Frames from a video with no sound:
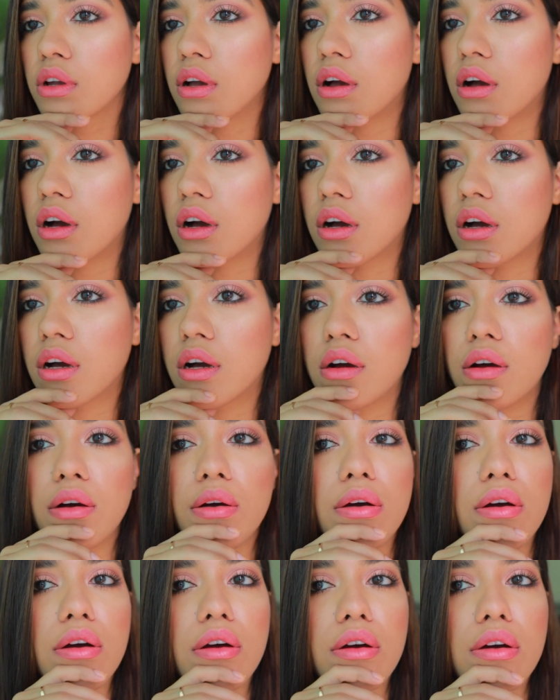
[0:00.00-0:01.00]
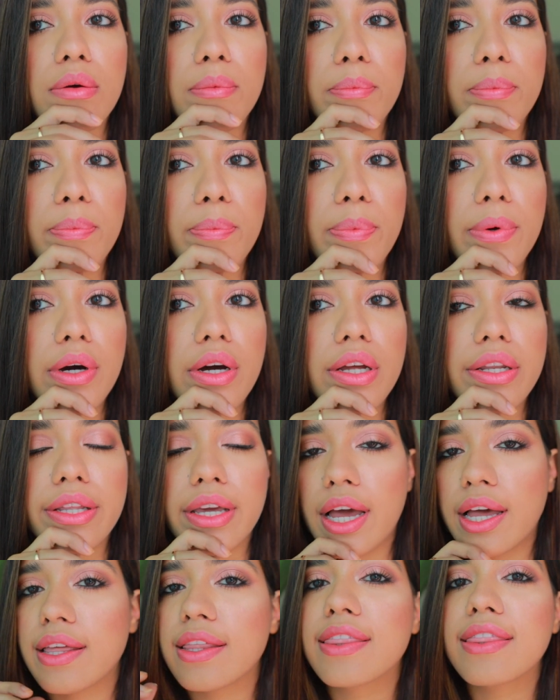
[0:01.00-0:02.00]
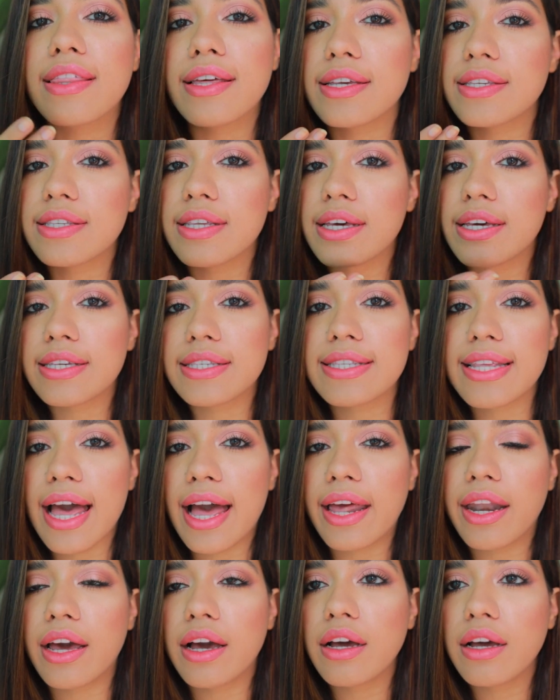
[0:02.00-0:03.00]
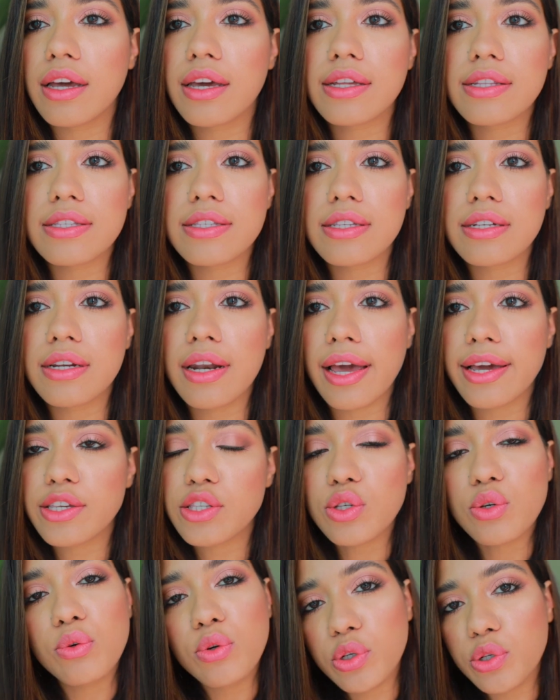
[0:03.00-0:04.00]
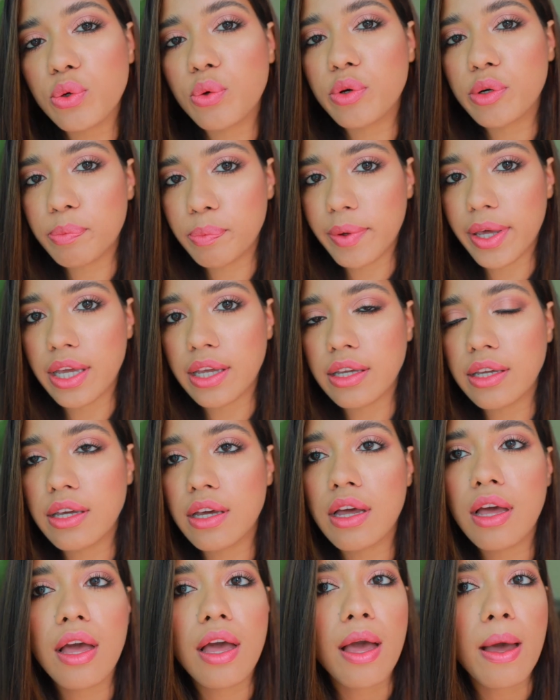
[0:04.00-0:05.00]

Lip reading: But yeah, this is Hanna. It's a nice cool toned pink.